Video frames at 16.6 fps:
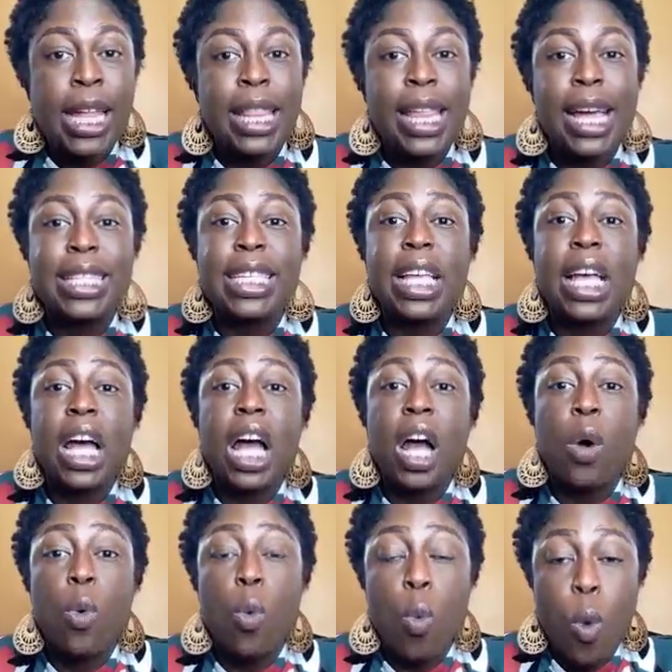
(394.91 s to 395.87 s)
That's
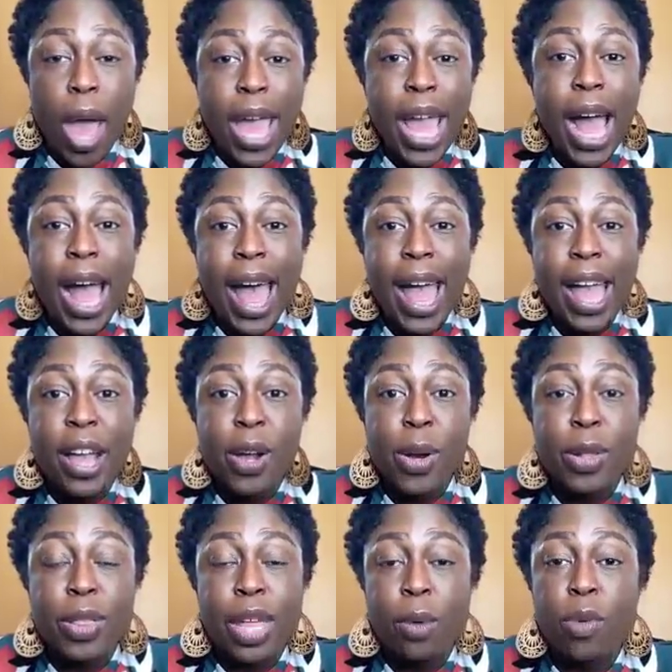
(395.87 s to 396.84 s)
way
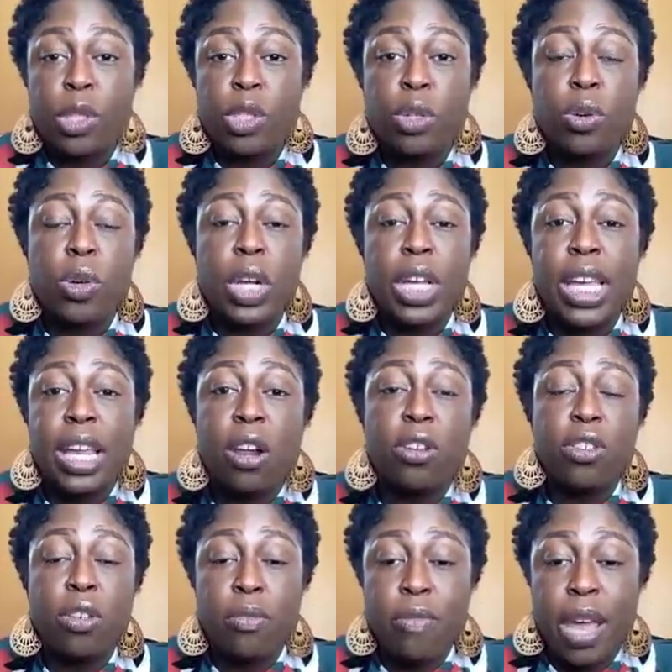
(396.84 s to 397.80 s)
higher than what you're going to get
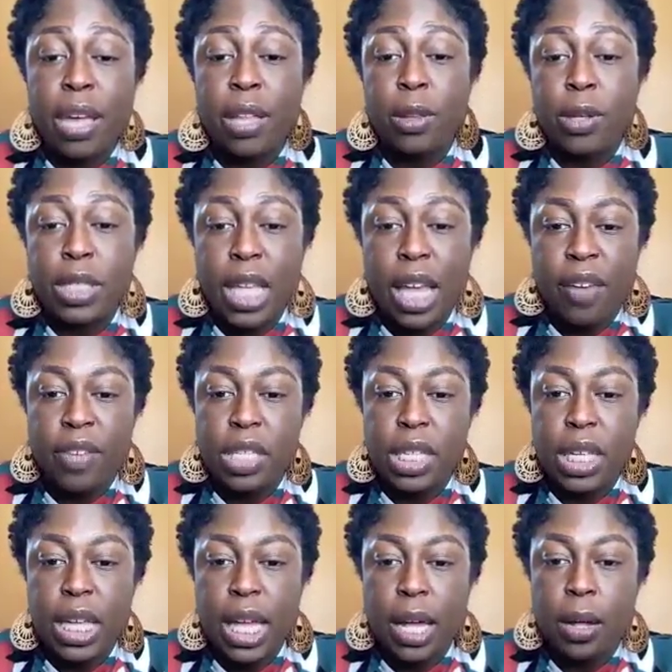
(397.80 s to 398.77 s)
on your regular savings
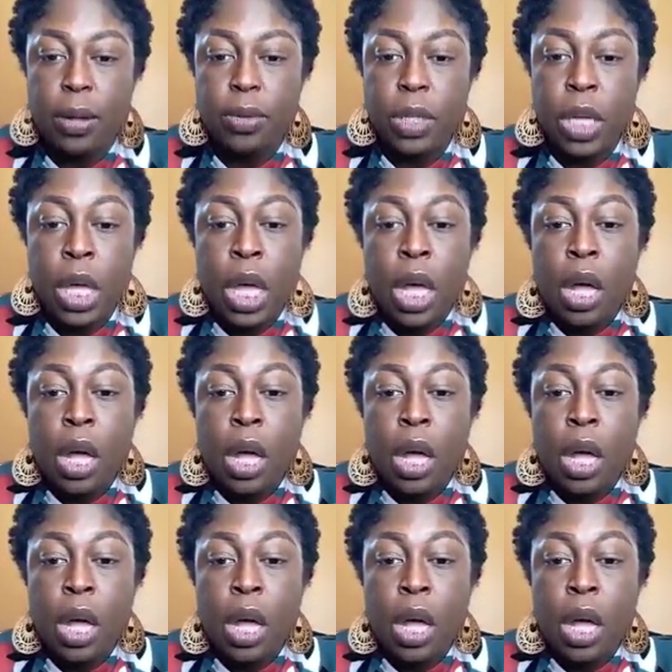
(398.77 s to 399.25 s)
account.